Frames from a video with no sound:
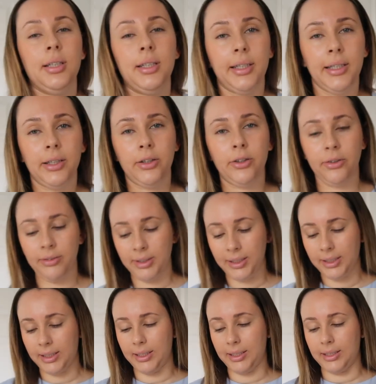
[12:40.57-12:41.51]
it
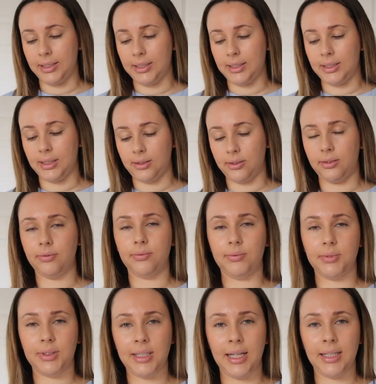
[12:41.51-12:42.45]
currently is
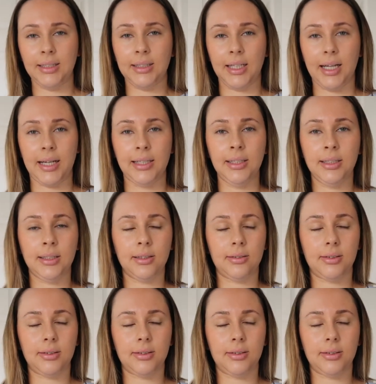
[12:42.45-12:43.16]
10 to 9,